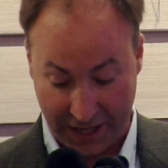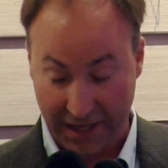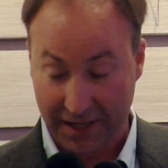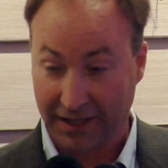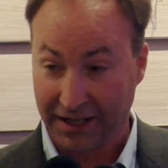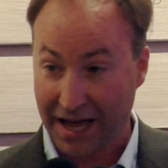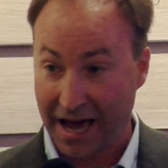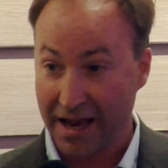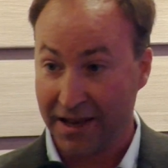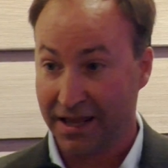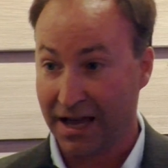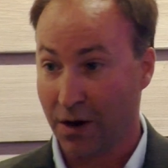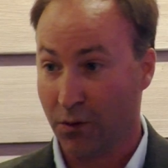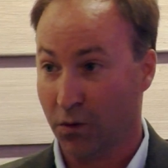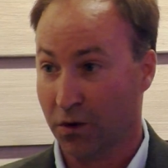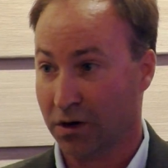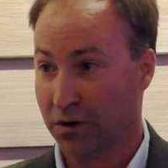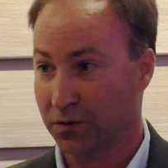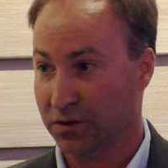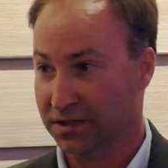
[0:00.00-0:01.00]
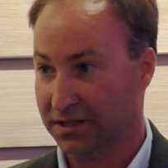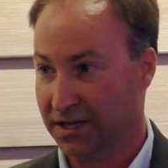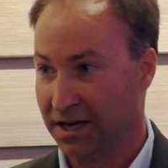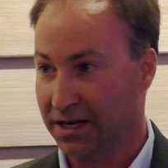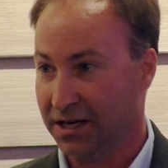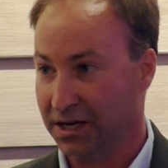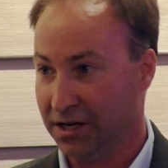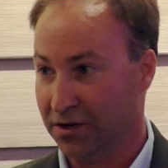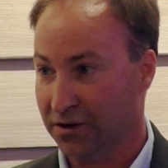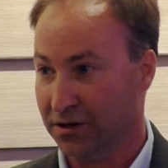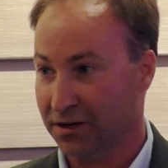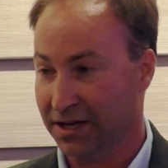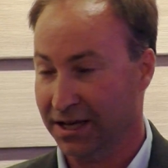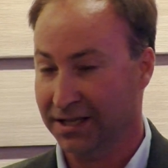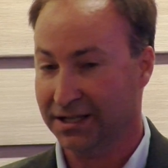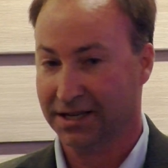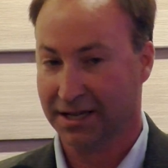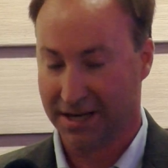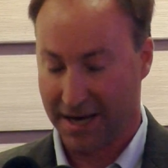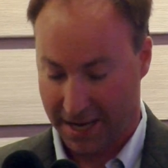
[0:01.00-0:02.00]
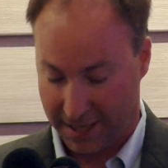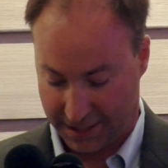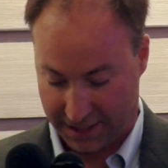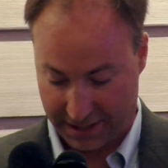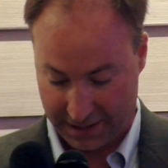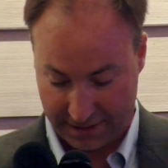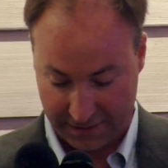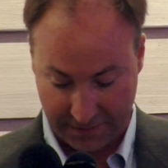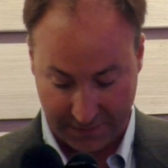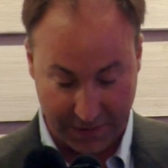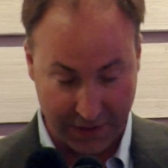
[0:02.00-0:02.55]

And a lot of that work was done here in Connecticut